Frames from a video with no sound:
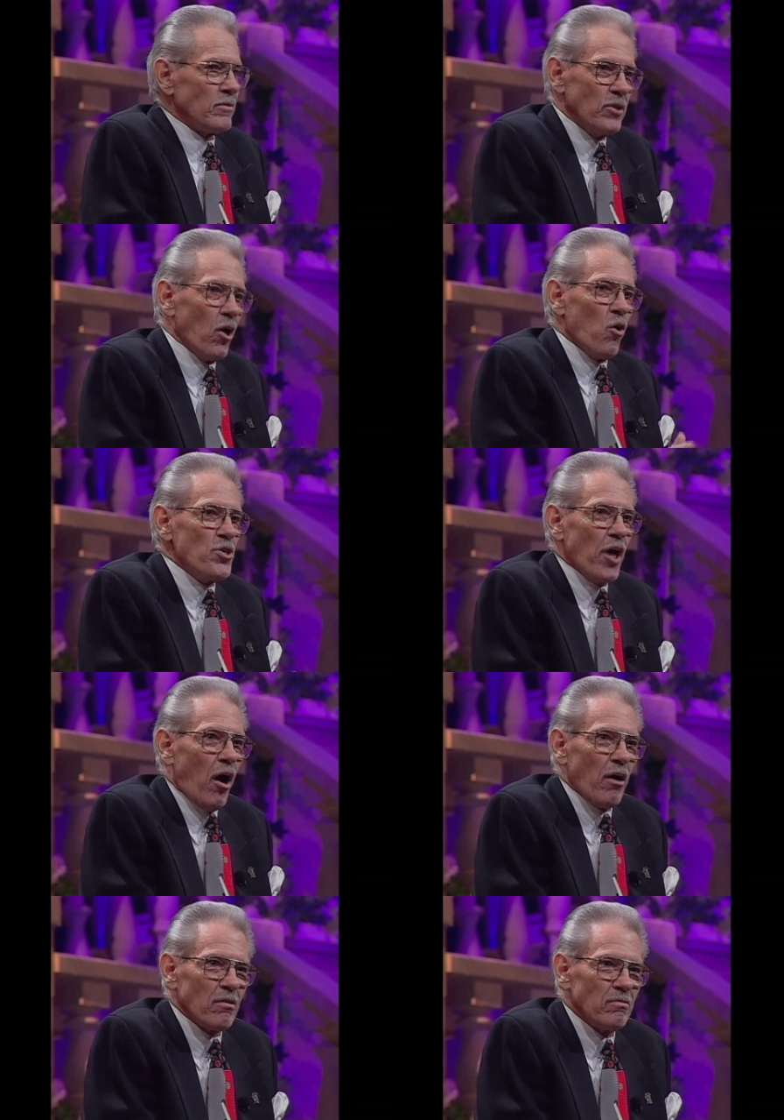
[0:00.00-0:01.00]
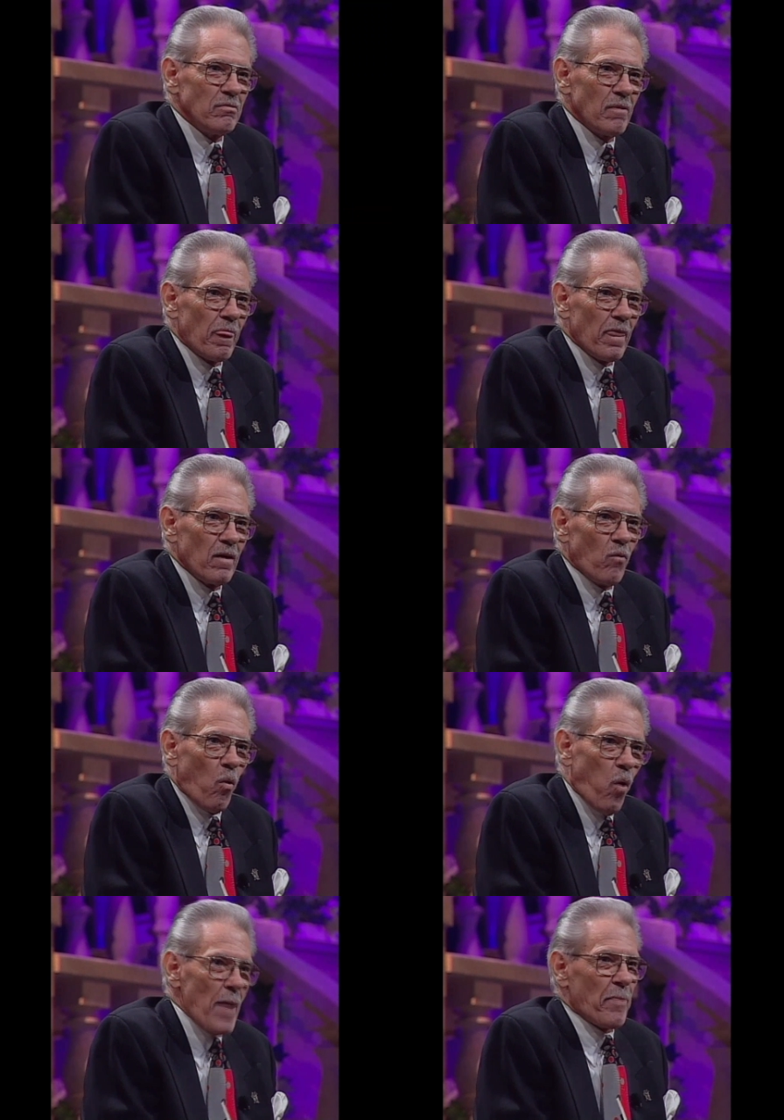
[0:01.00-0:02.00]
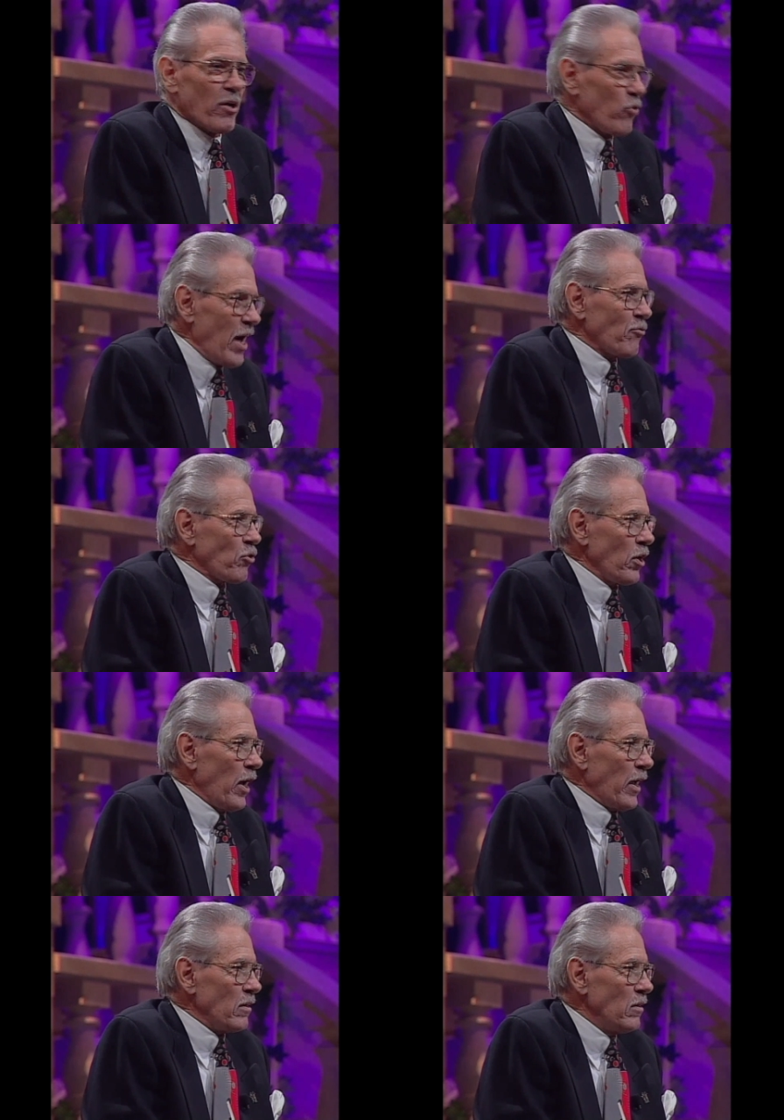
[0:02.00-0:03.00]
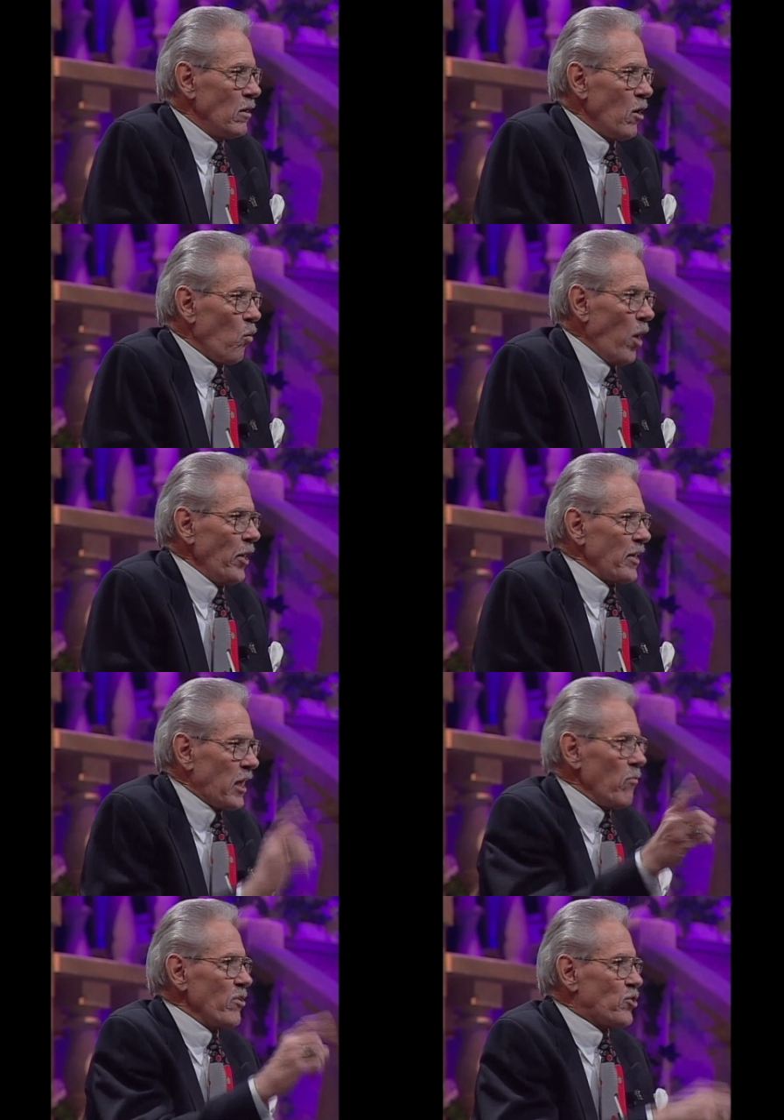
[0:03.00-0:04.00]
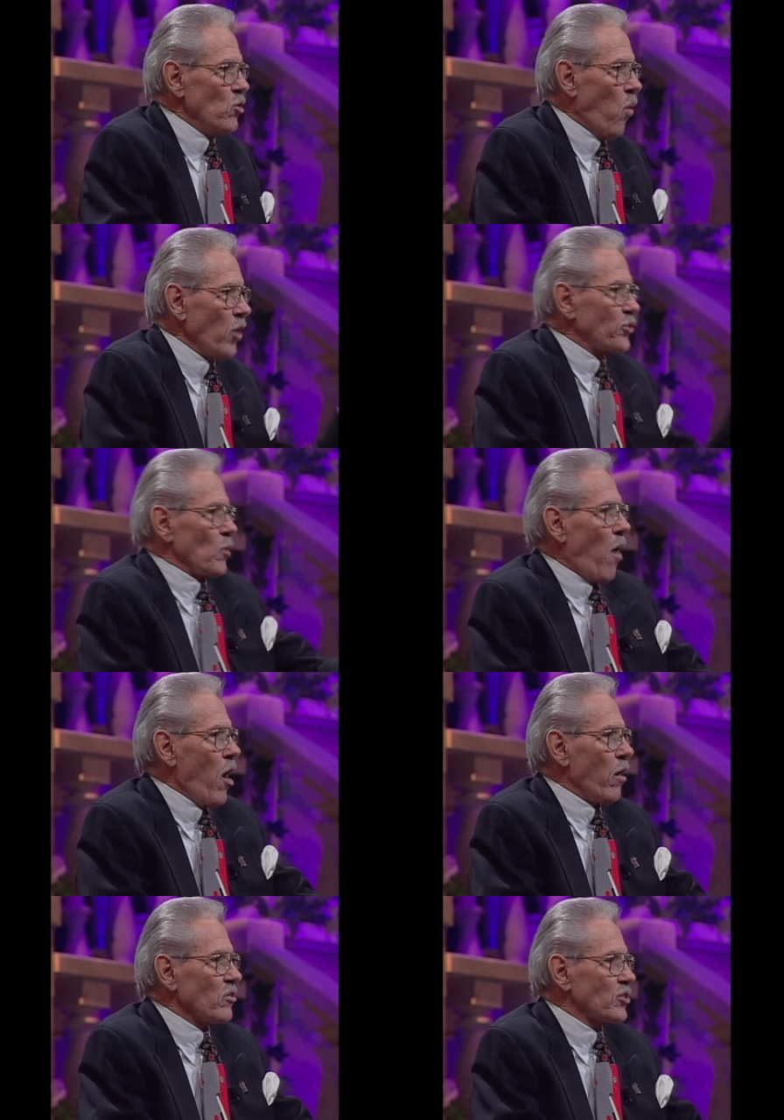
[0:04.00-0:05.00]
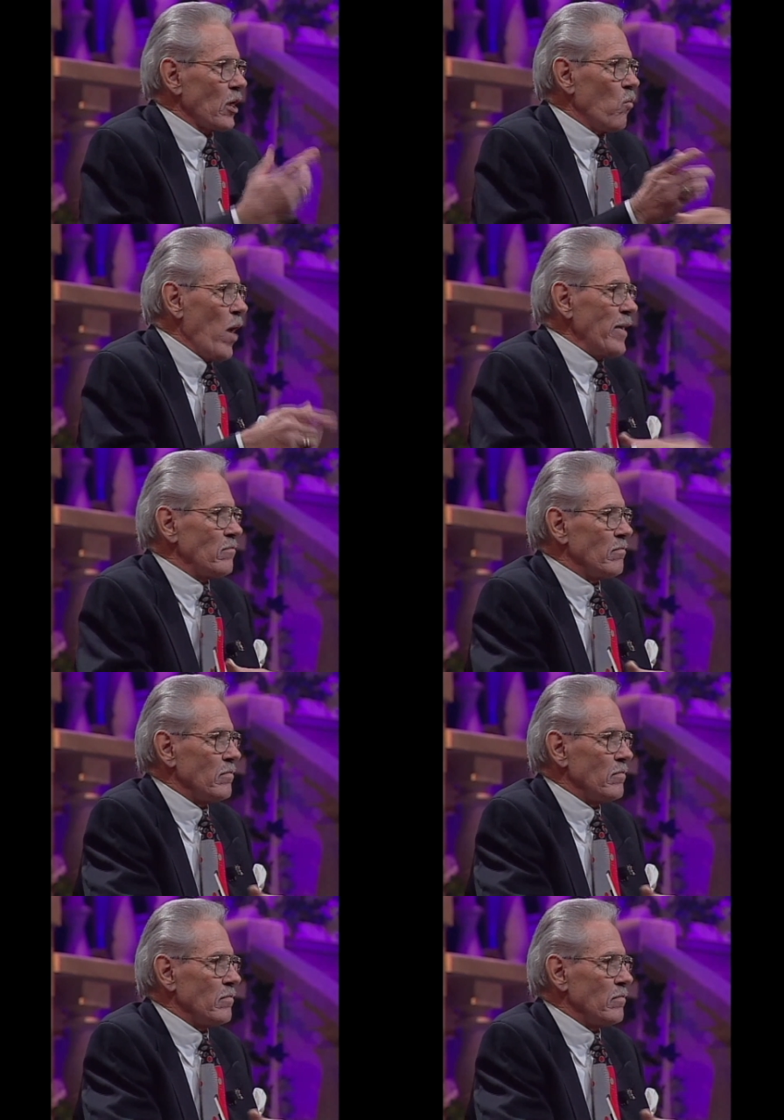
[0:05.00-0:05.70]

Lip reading: You know who you are? Well, why procrastinate? Why not get what you want tomorrow instead of waiting?